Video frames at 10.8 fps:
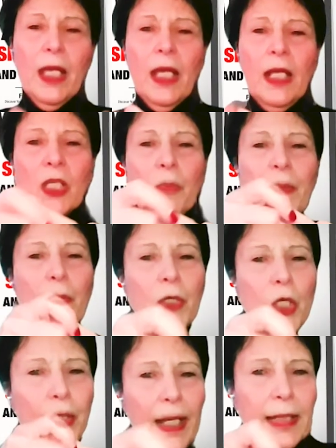And so, but when
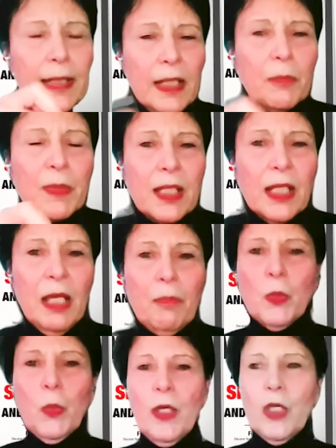you're in that deep sleep,
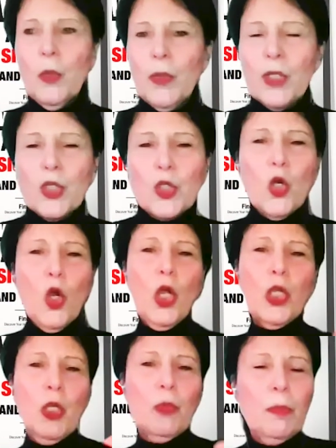it's where you restore,
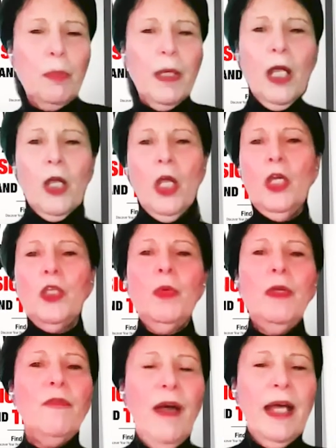you repair, you
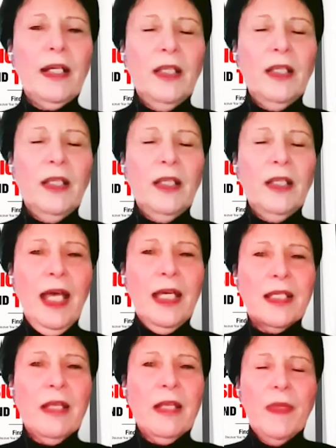
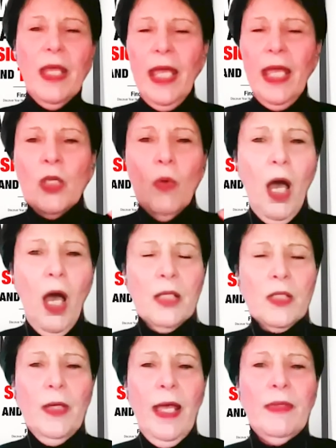revitalize, and you also
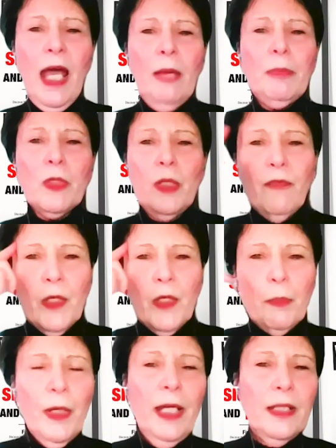have the opportunity for your
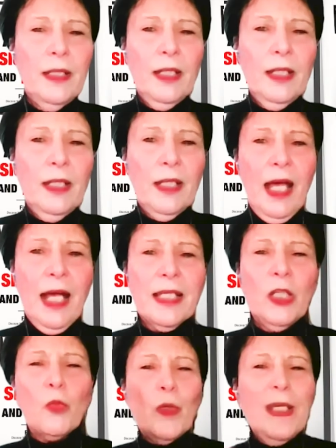brain to detox, and
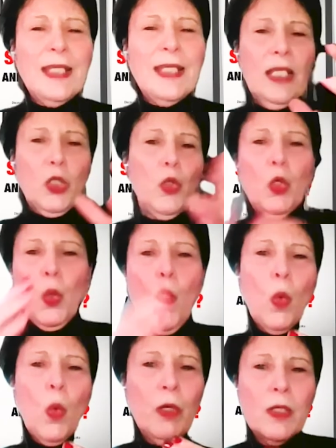it resets your
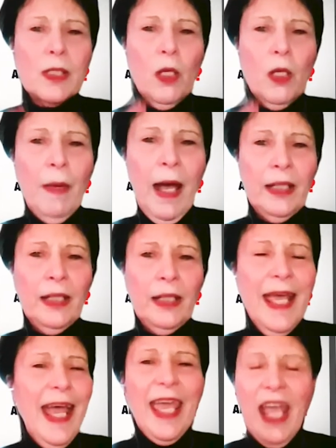hormones in your body.
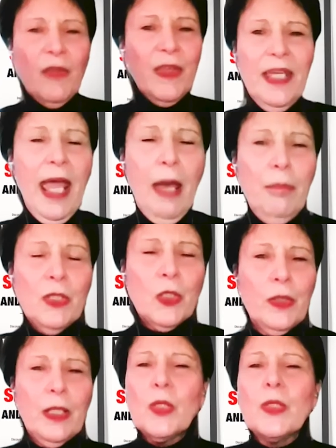Everything happens
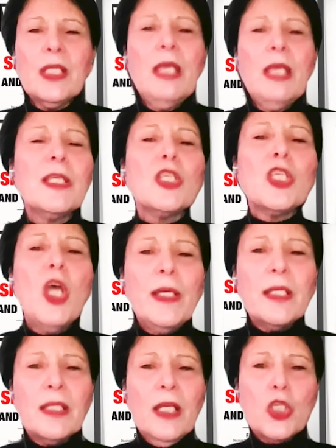during that. So sleep is so
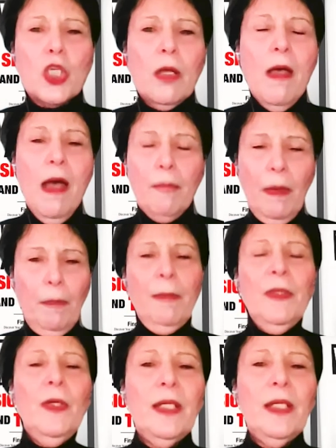essential, but people
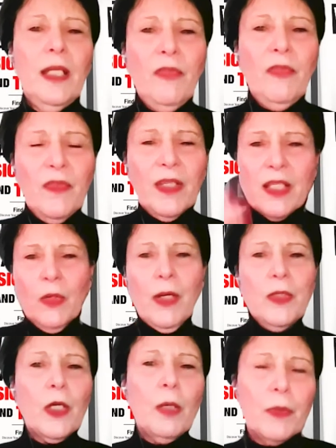don't get enough of it because they're on
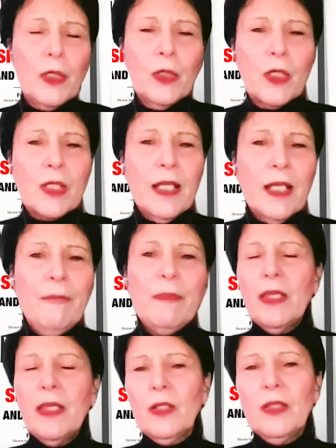their computer sleep,
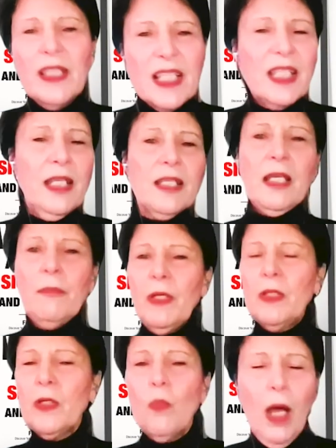they're listening to
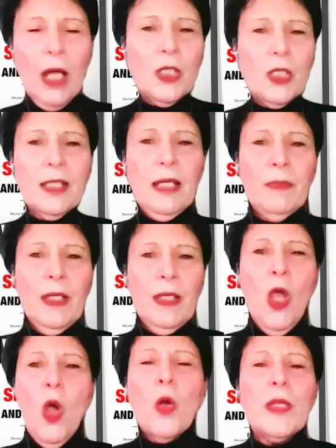something, they're watching something,
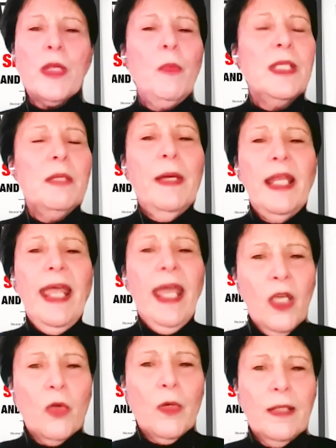or they went to bed
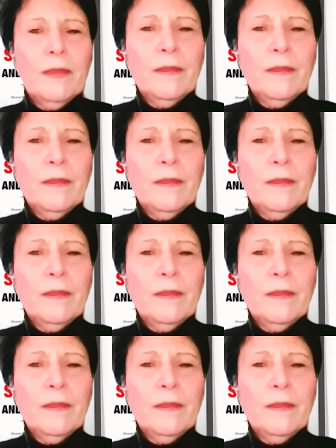angry.